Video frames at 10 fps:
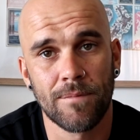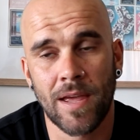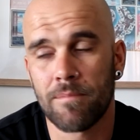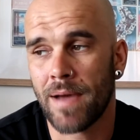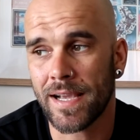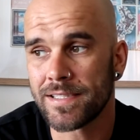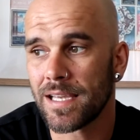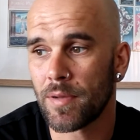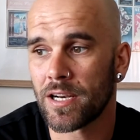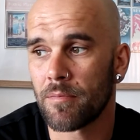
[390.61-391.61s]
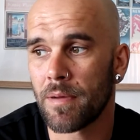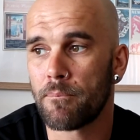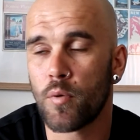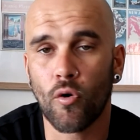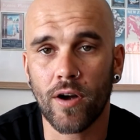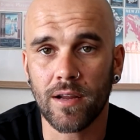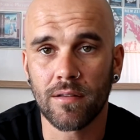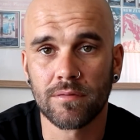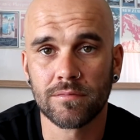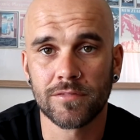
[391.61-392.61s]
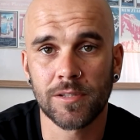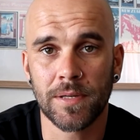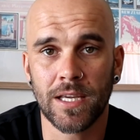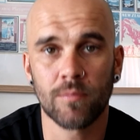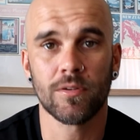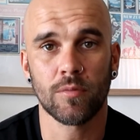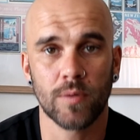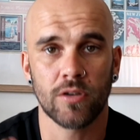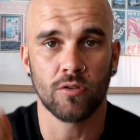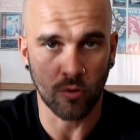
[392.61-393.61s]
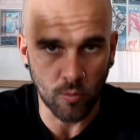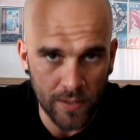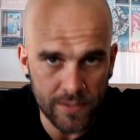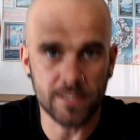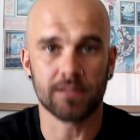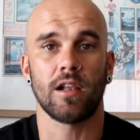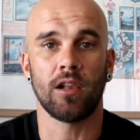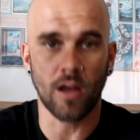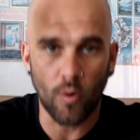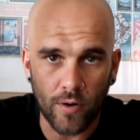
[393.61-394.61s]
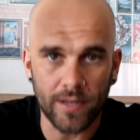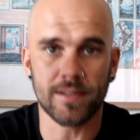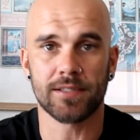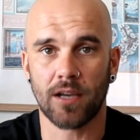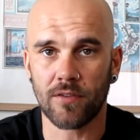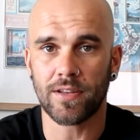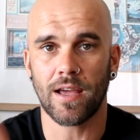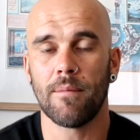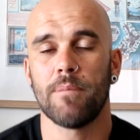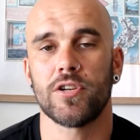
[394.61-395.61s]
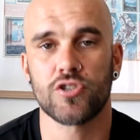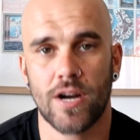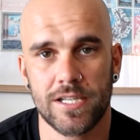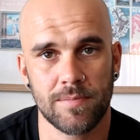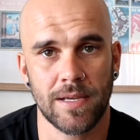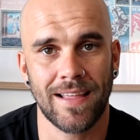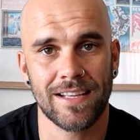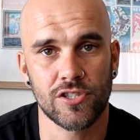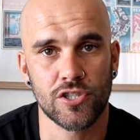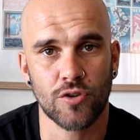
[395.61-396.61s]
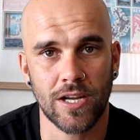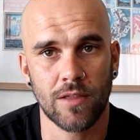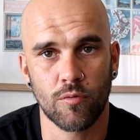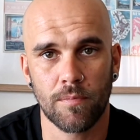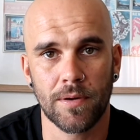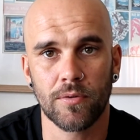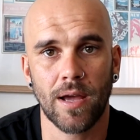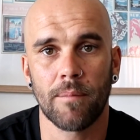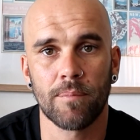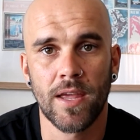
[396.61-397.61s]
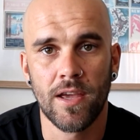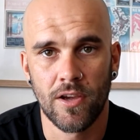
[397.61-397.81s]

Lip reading: It may seem a little bit boring to begin with when you're always just lowering yourself down, but trust me, that strength will build up.